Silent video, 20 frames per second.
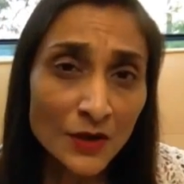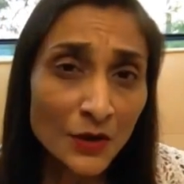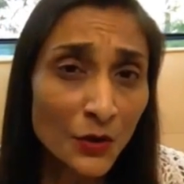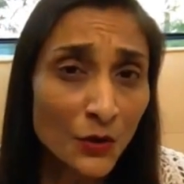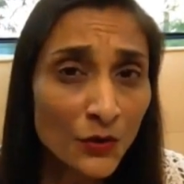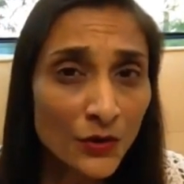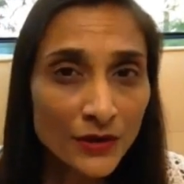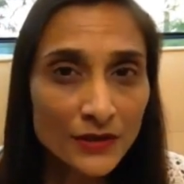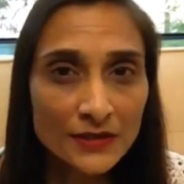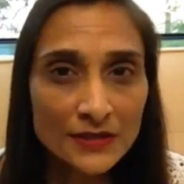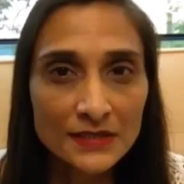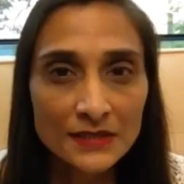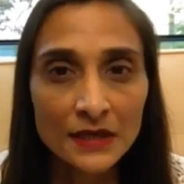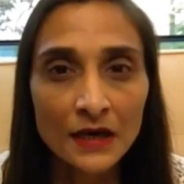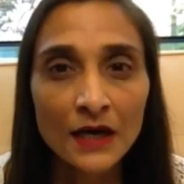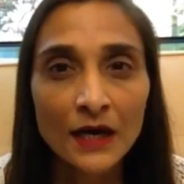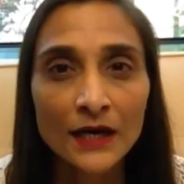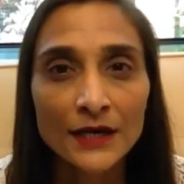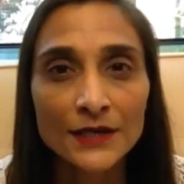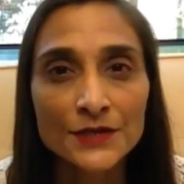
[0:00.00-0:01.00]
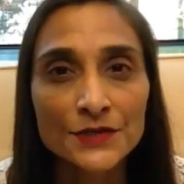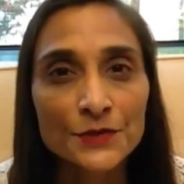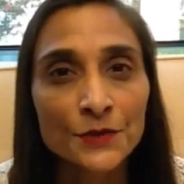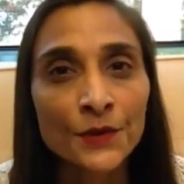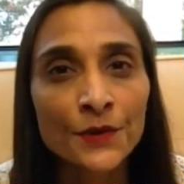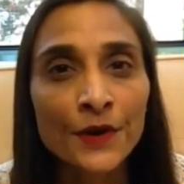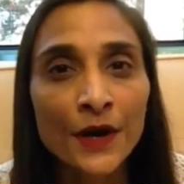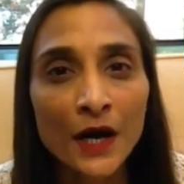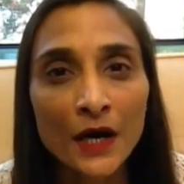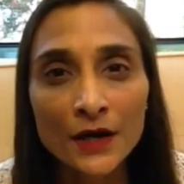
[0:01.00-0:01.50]
criticized or
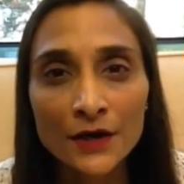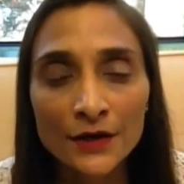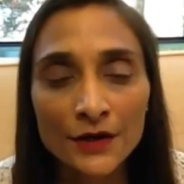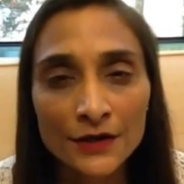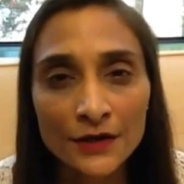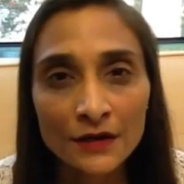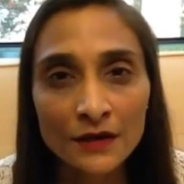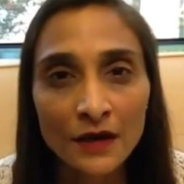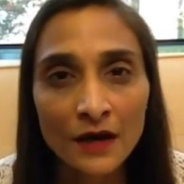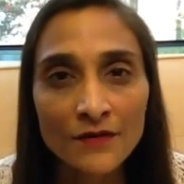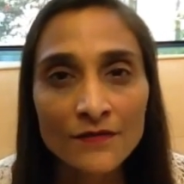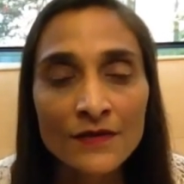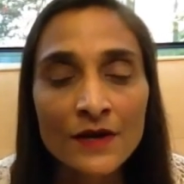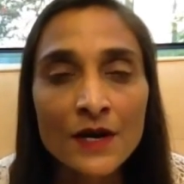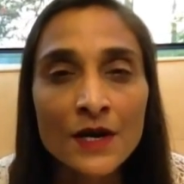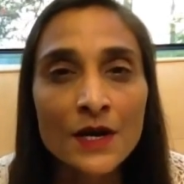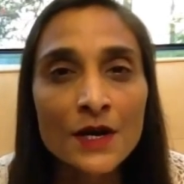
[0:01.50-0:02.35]
not good enough,